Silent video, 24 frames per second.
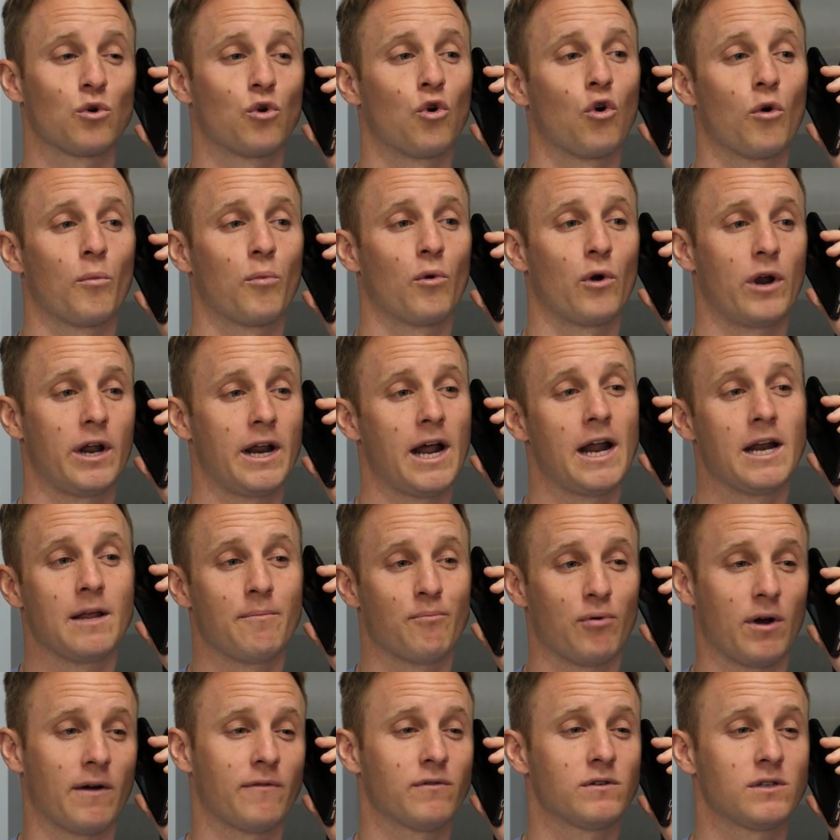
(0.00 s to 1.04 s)
incorporate any
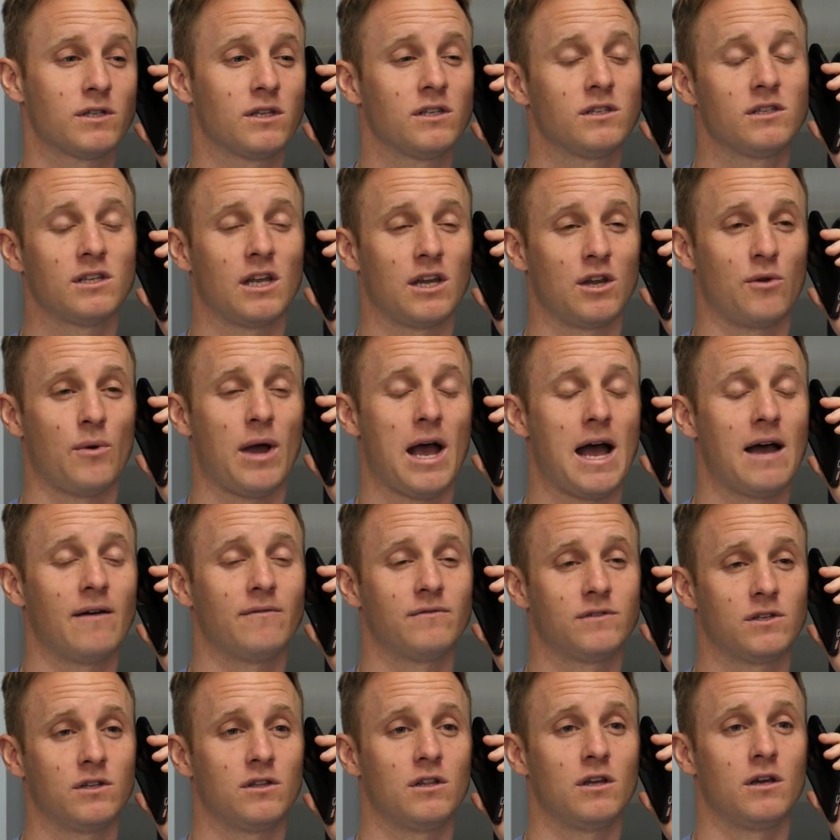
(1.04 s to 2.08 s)
preferences that you
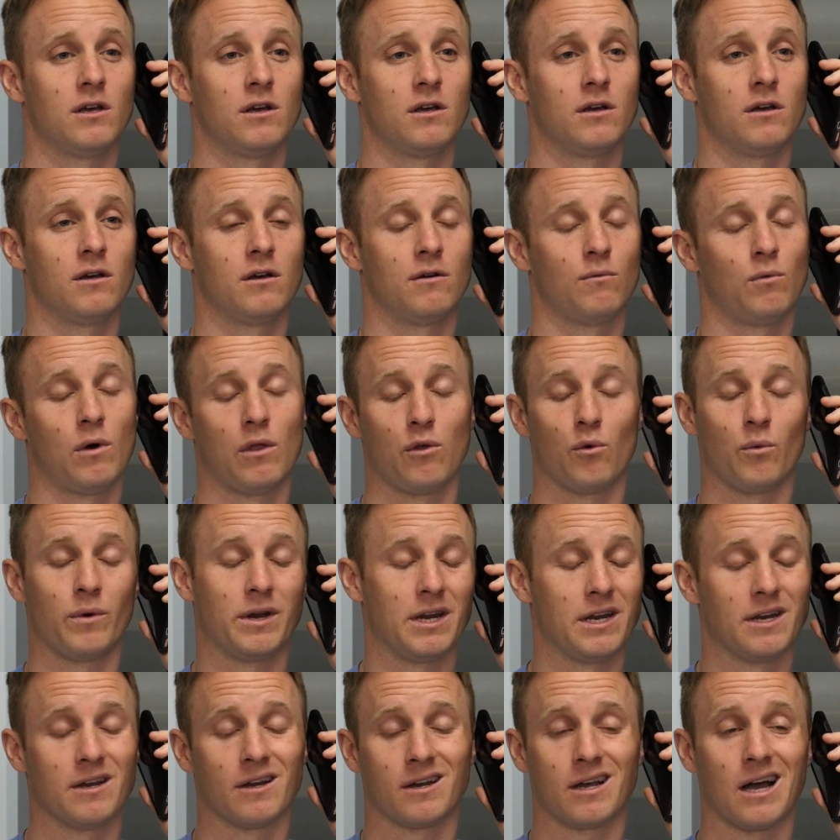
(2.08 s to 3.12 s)
have to the, whether we
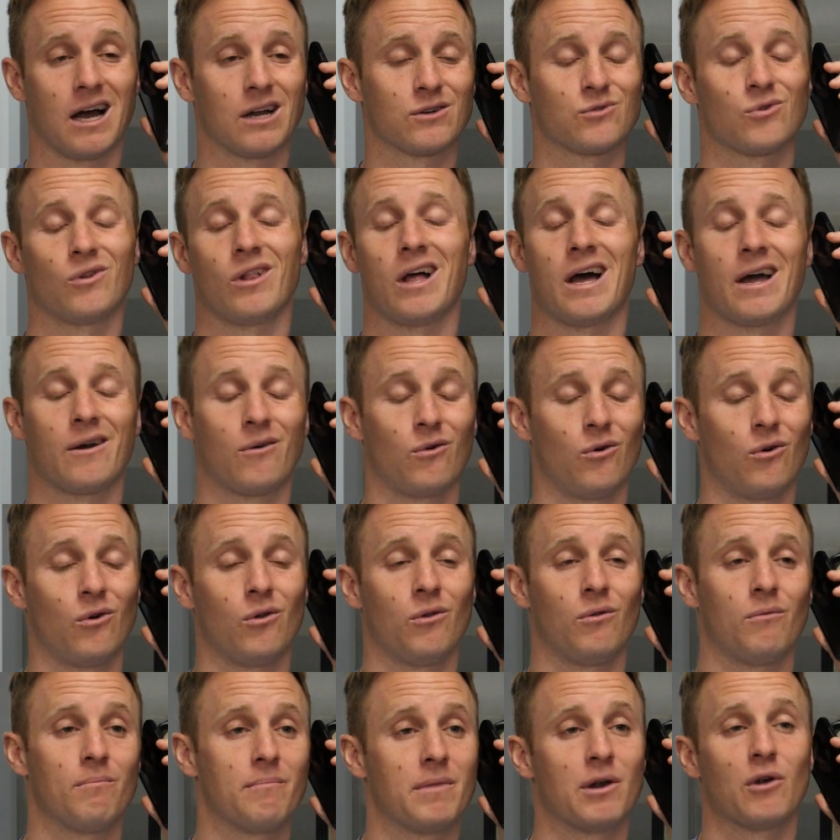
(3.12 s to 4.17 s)
need to
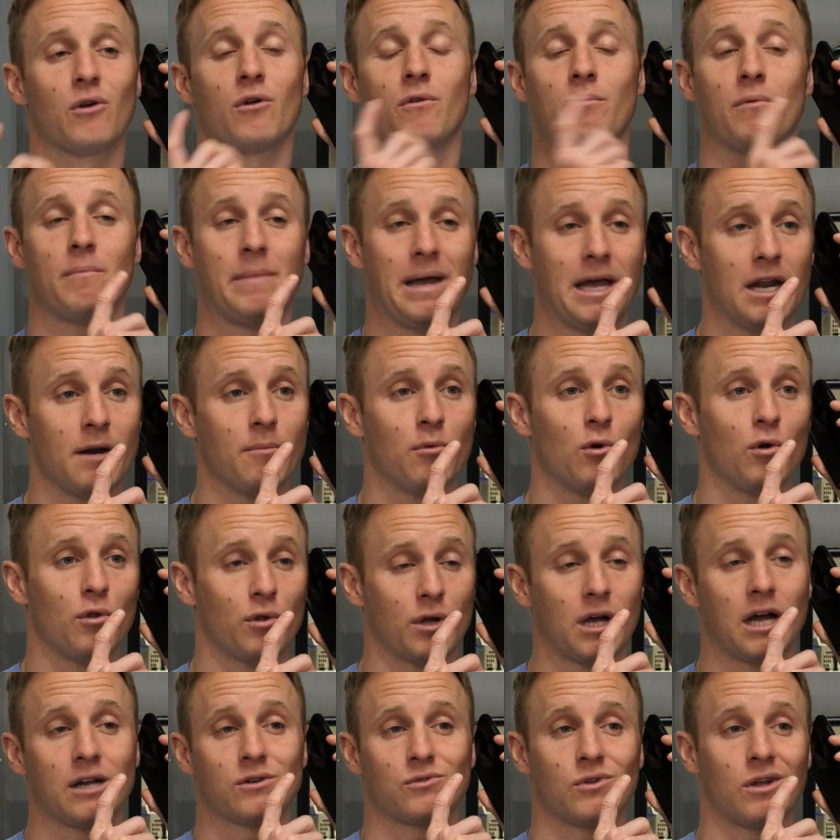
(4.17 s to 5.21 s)
contralateral mirror the mandible,
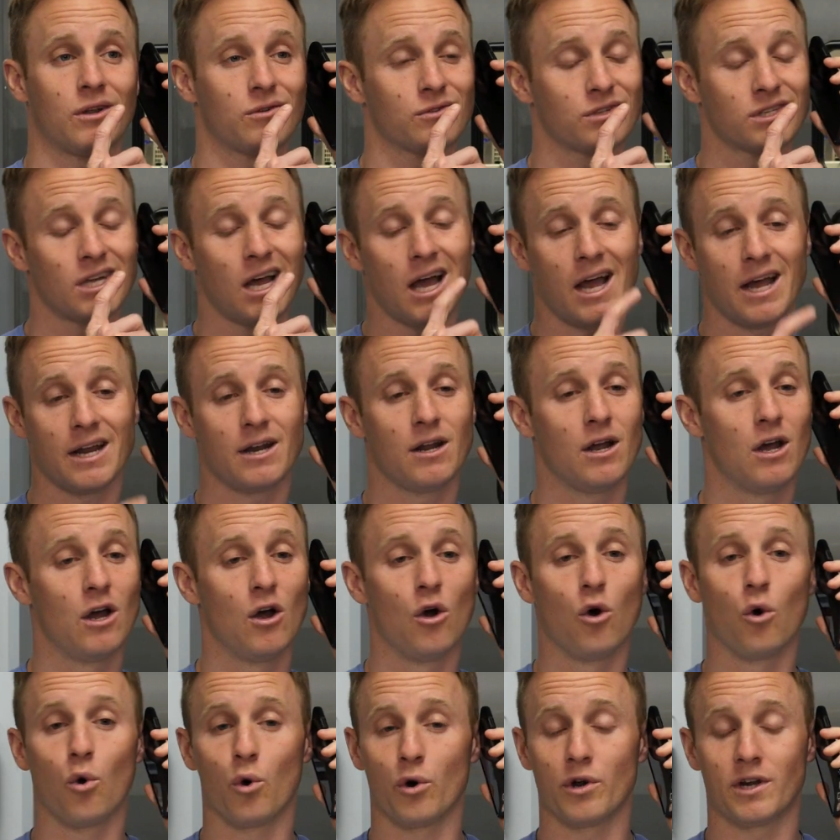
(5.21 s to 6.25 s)
the contralateral side,
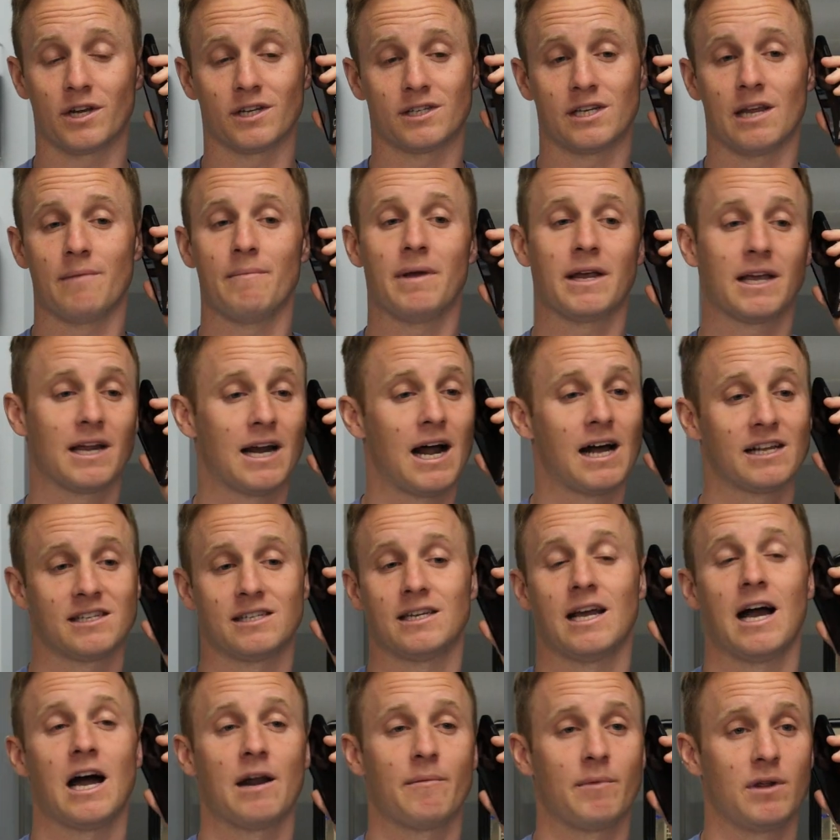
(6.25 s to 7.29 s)
or you could say make an
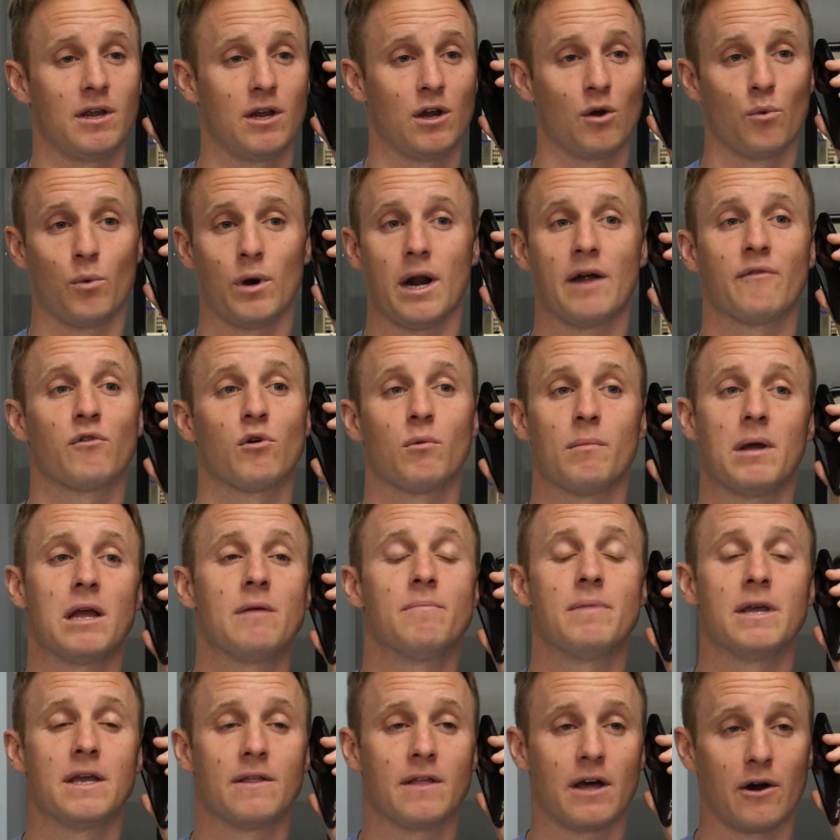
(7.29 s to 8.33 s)
osteotomy here, whatever it may
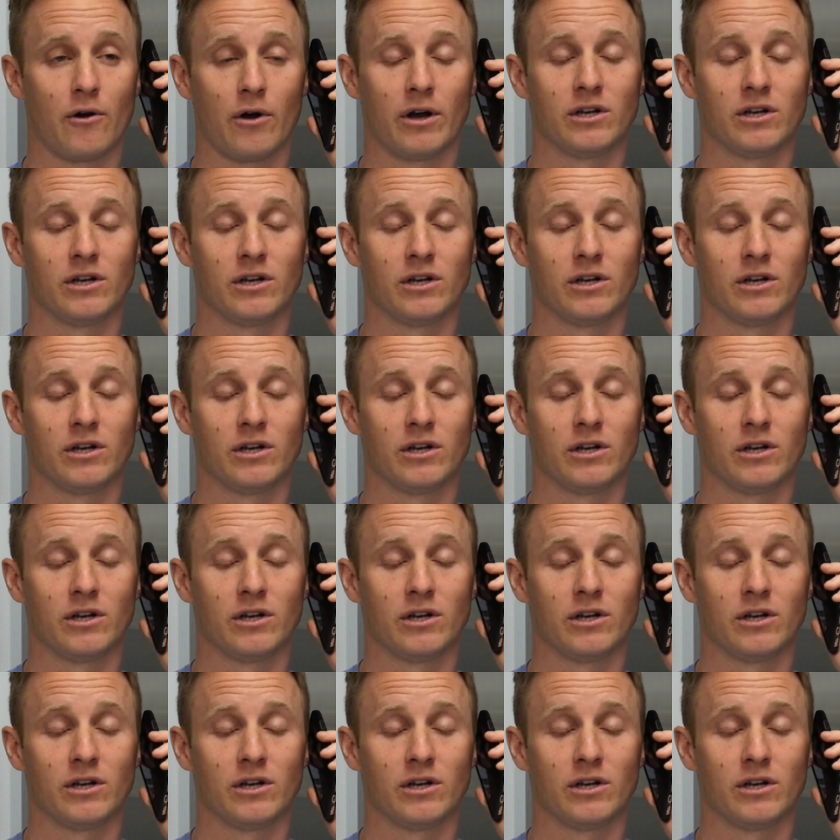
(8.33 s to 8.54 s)
be that